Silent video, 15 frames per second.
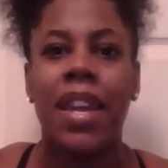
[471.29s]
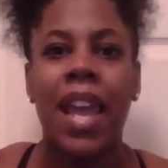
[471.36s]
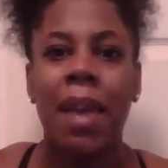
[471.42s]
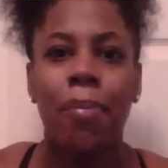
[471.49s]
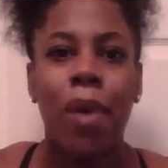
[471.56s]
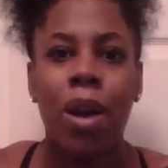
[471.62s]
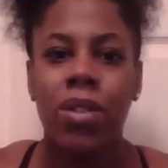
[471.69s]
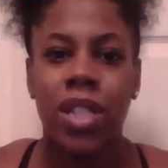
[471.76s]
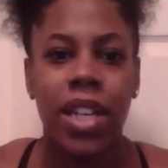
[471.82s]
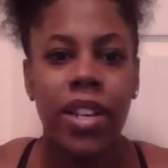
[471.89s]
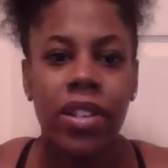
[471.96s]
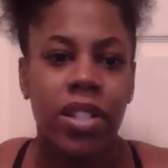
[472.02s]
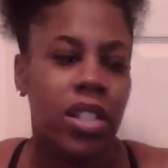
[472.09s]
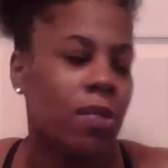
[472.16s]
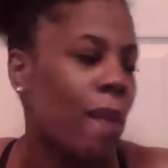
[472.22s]
That brought
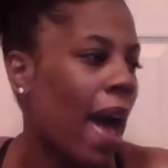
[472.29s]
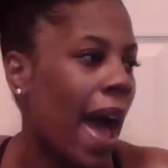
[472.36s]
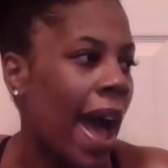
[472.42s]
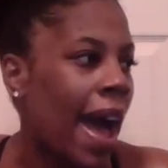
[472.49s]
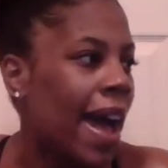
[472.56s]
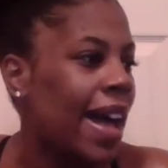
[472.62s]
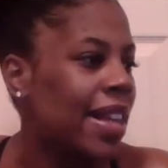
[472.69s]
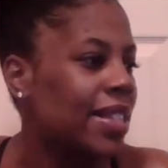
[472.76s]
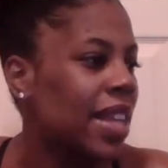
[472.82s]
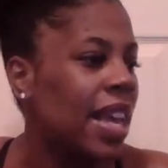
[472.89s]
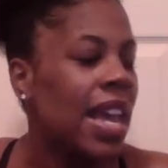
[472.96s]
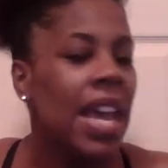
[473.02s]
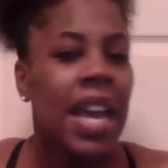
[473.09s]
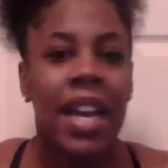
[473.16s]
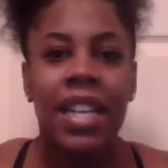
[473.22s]
tears to my eyes,
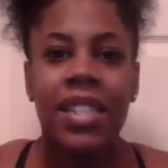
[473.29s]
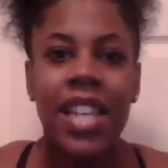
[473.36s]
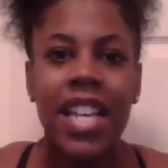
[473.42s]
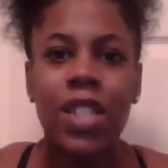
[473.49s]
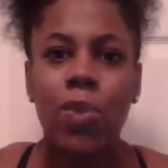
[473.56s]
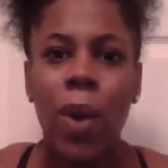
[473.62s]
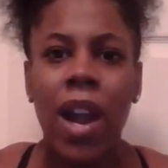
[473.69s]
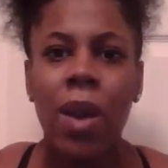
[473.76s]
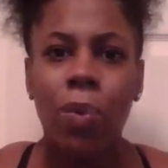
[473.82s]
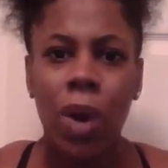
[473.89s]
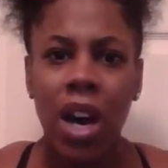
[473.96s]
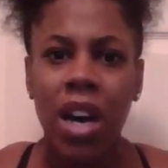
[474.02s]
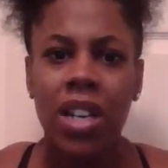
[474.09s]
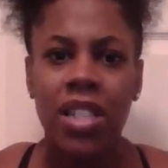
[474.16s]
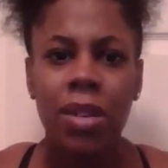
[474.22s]
because that's where it
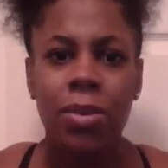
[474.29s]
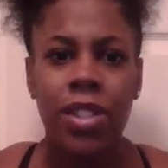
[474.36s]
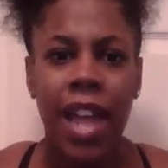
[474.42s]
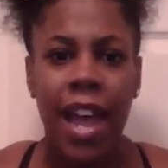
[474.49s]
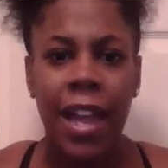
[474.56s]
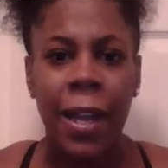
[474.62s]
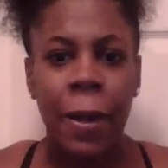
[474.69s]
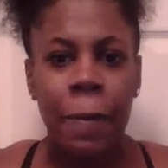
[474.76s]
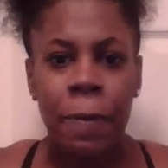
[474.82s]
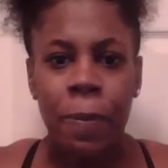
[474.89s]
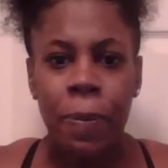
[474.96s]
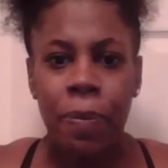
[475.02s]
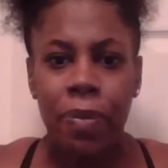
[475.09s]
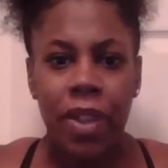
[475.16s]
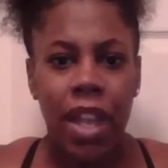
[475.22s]
was. It was like,
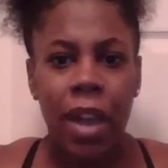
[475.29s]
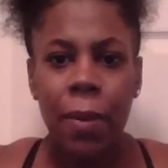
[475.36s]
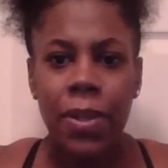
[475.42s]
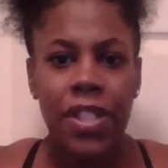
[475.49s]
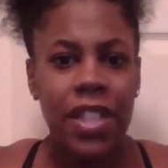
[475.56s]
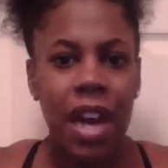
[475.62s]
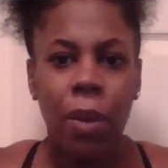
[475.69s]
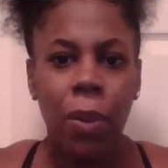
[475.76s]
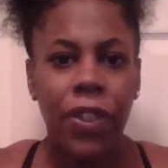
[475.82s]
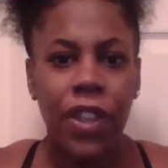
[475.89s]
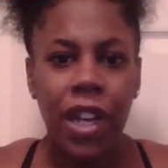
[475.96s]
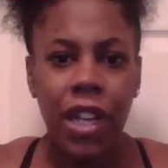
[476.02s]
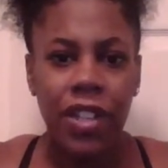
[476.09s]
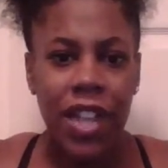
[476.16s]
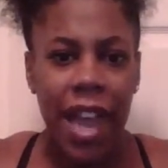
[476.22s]
it was something with
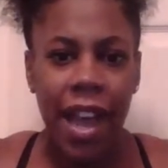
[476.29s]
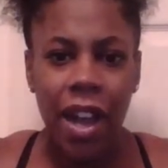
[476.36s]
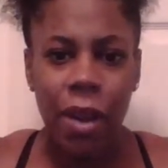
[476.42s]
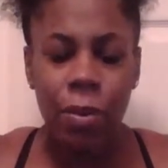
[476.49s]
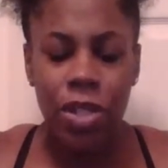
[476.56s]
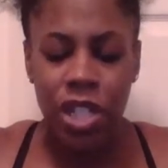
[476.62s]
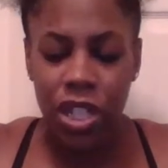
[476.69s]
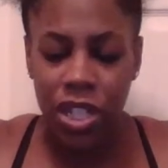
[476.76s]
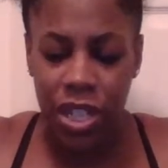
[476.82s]
it was